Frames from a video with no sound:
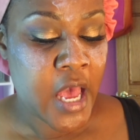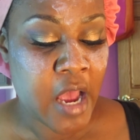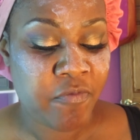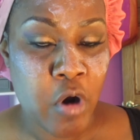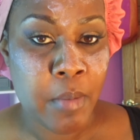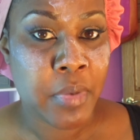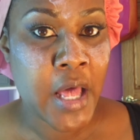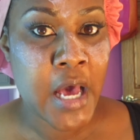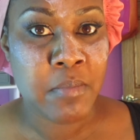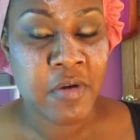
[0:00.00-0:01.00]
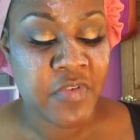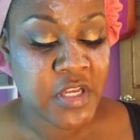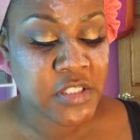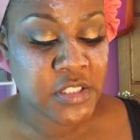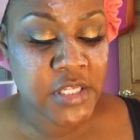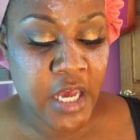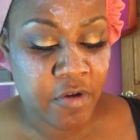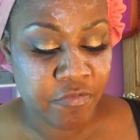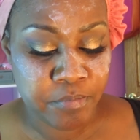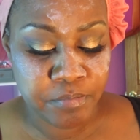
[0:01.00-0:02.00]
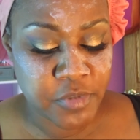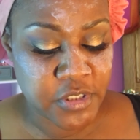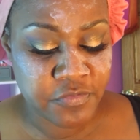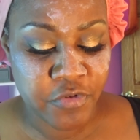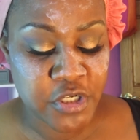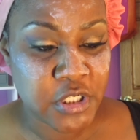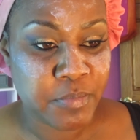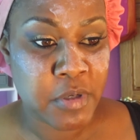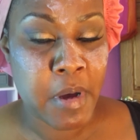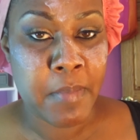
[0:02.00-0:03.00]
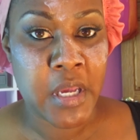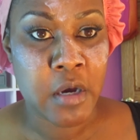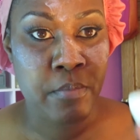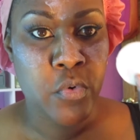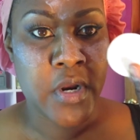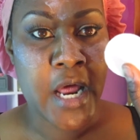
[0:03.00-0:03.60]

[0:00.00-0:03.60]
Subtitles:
After I blot, my face looks like I've just freshly put my makeup on.